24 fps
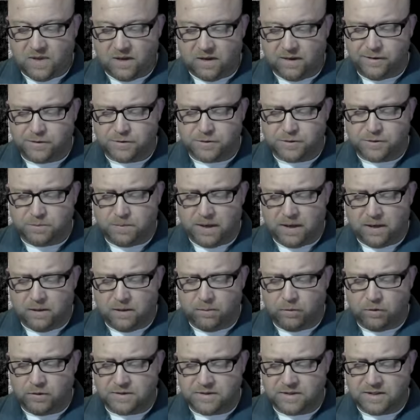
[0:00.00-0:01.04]
Here's a
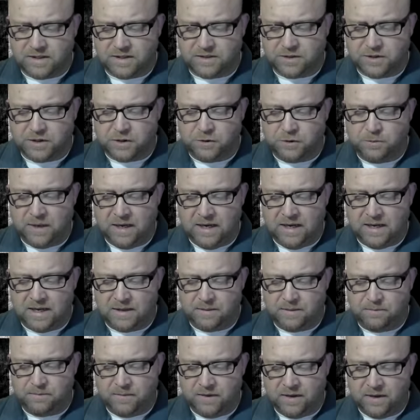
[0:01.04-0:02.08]
parable. It says, two
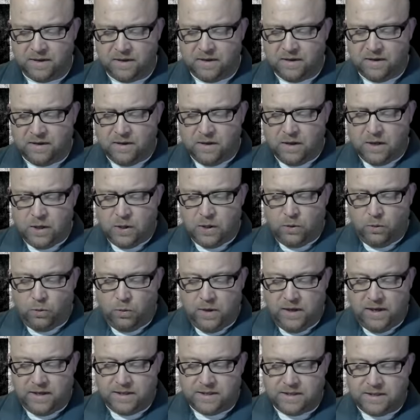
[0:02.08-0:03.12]
men
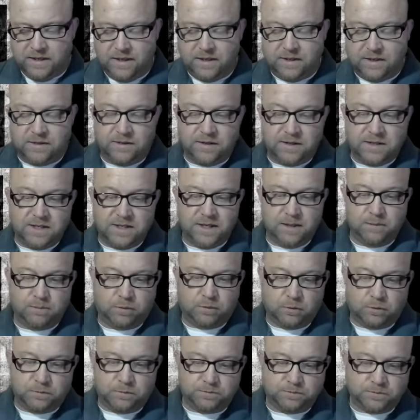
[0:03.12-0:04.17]
went into the
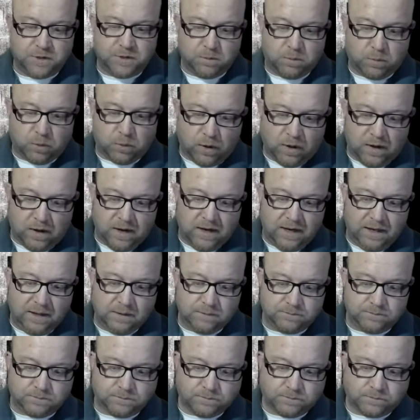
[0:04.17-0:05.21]
temple to pray,
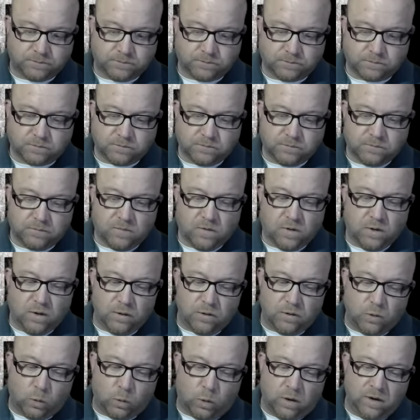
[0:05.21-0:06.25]

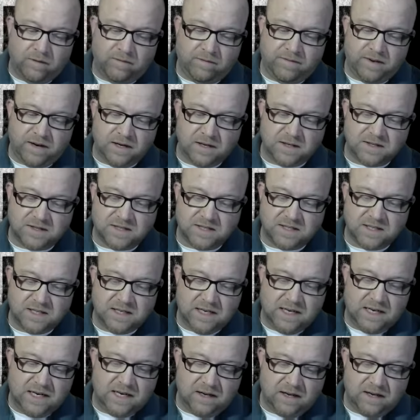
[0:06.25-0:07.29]
the one a
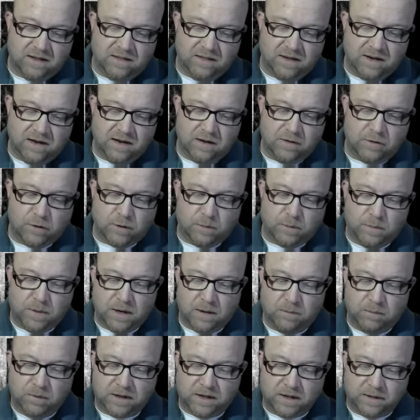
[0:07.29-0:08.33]
Pharisee and the other a
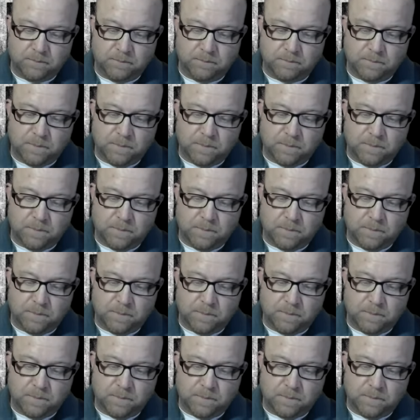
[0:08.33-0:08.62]
publican.